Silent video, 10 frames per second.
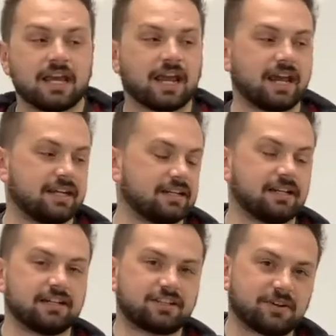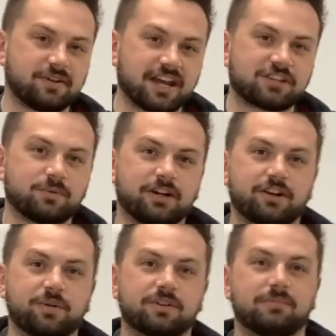And so next we are
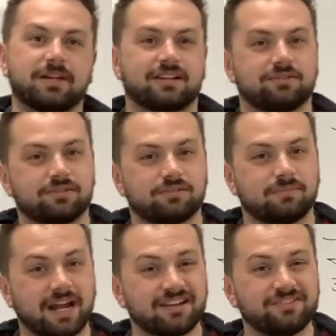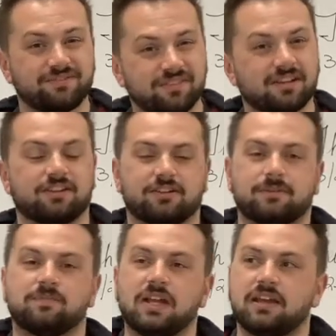going to make a little magnet figure
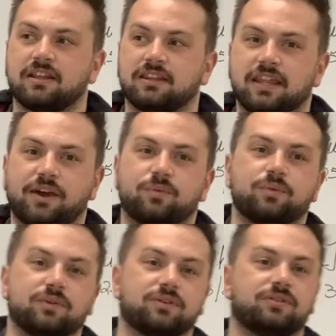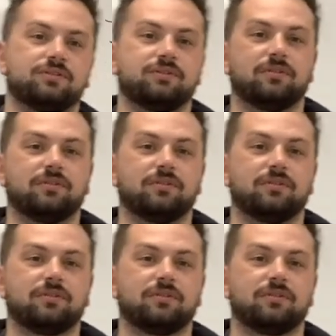that will